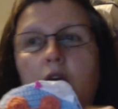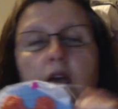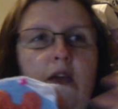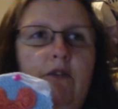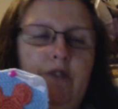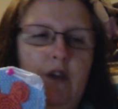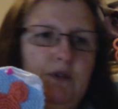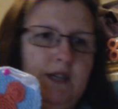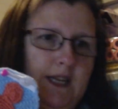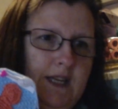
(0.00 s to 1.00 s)
even though it
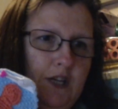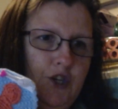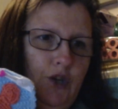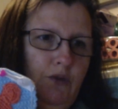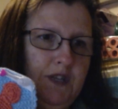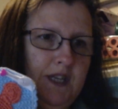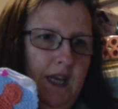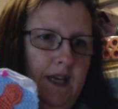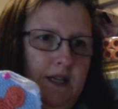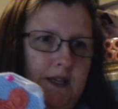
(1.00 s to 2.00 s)
said issue
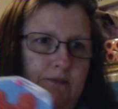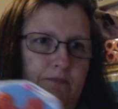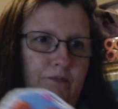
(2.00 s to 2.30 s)
6,